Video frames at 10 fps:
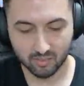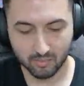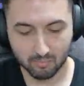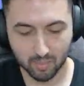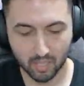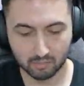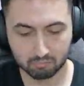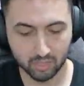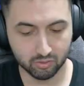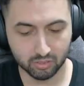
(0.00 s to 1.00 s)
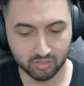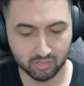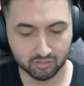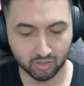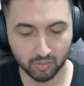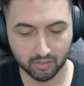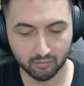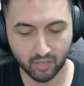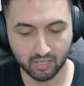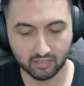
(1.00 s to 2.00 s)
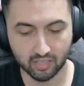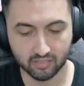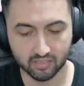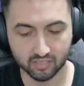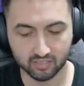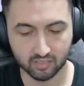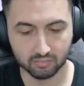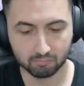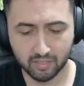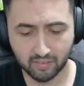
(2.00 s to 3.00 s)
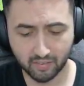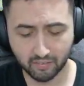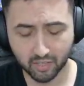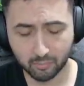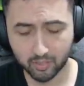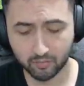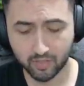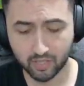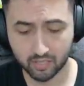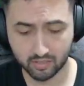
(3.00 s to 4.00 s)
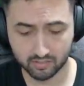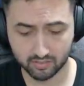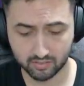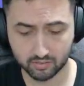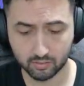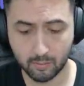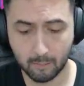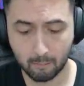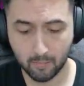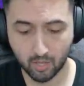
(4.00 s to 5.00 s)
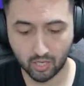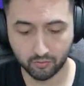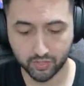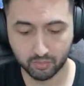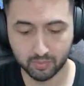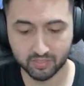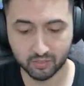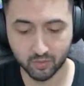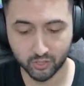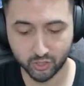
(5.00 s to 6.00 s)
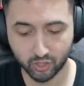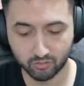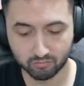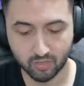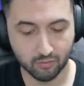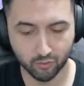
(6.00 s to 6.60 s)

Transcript: But as you can see, it's completely fine at 60. The developer of this unofficial PC version, for